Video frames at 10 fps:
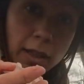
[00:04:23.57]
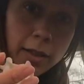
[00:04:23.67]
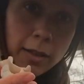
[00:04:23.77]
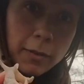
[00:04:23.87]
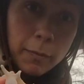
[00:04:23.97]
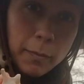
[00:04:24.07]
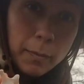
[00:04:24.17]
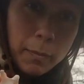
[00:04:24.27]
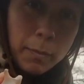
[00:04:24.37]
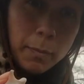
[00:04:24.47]
a
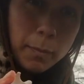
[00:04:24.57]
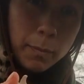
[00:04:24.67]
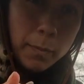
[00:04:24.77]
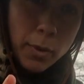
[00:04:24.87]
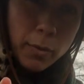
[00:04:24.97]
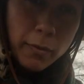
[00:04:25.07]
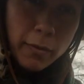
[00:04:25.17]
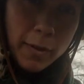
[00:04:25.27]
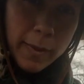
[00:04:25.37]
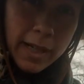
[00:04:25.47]
bone
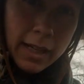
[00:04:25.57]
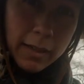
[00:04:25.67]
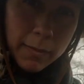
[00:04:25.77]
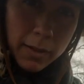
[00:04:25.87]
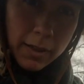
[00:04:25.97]
from an animal